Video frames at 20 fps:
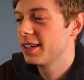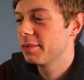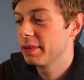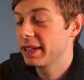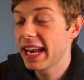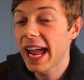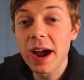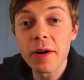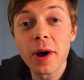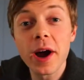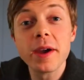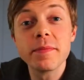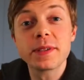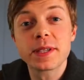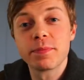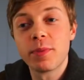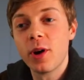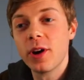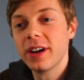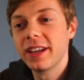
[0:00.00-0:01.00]
But now I'm
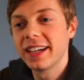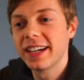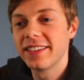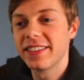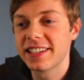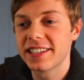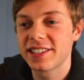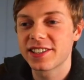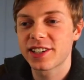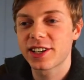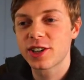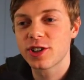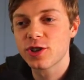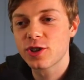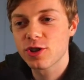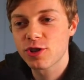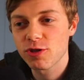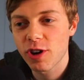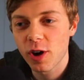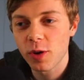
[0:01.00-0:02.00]
spoiling it. This is a
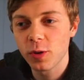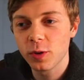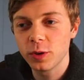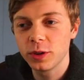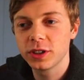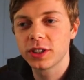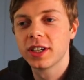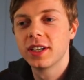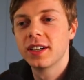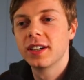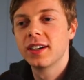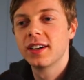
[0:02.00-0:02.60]
controlled